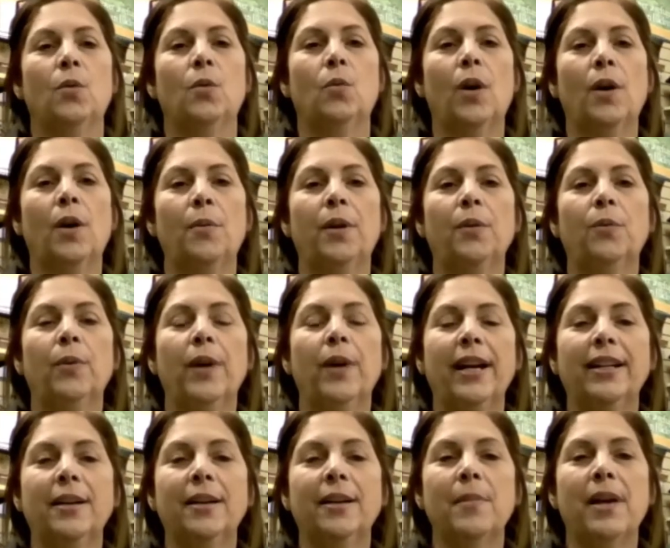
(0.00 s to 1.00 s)
What we
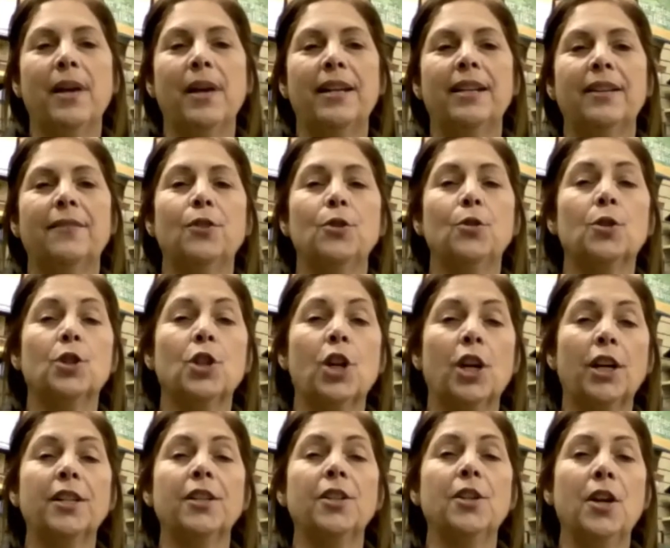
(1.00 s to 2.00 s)
recommend if you
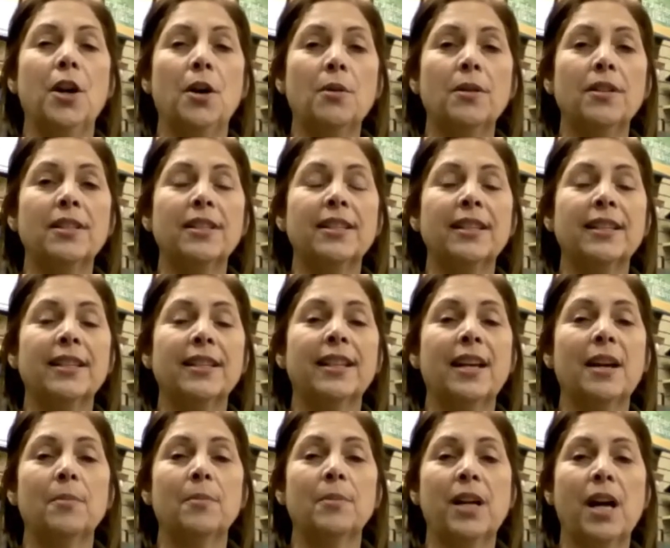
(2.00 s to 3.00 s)
start noticing
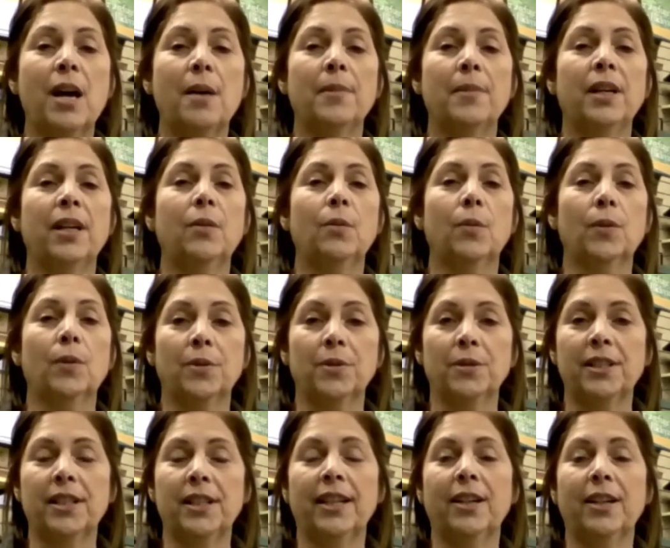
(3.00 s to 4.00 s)
them coming
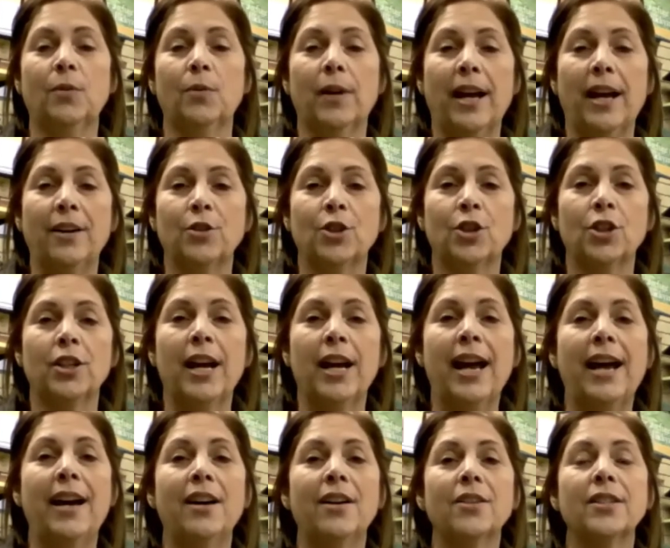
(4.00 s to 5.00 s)
roosting around your
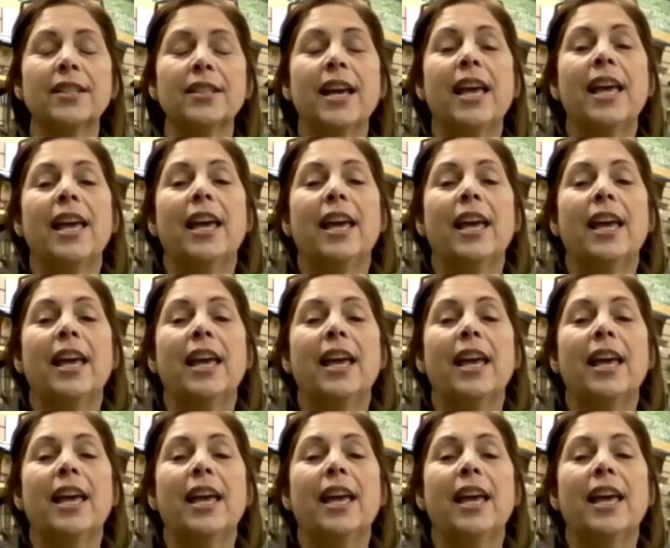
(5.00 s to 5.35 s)
house